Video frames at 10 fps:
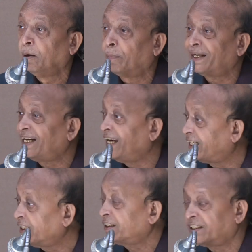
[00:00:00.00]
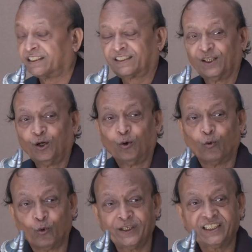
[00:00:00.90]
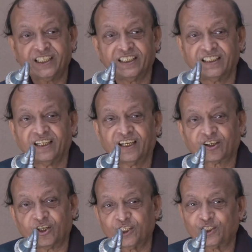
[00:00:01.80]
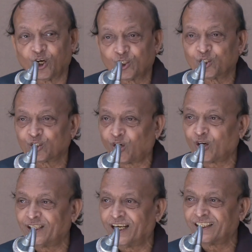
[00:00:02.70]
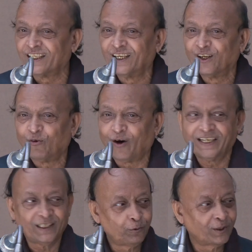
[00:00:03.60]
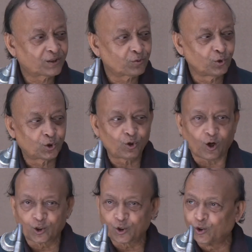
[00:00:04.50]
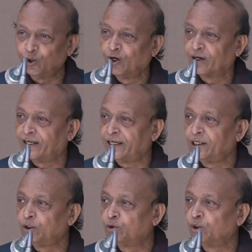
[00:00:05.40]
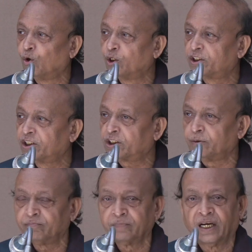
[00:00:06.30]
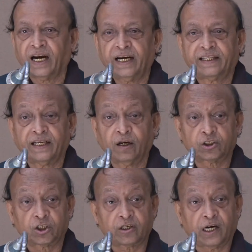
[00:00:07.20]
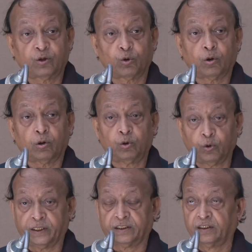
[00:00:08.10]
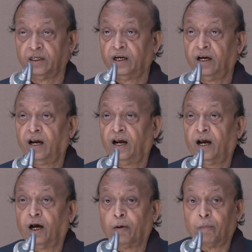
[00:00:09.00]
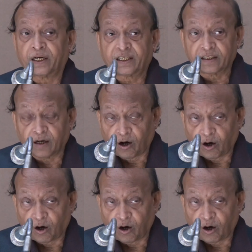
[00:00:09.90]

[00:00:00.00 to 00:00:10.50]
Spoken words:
But at later stage, OECD countries also thought that why US we should also get into the whole system, and they also tried to do it. But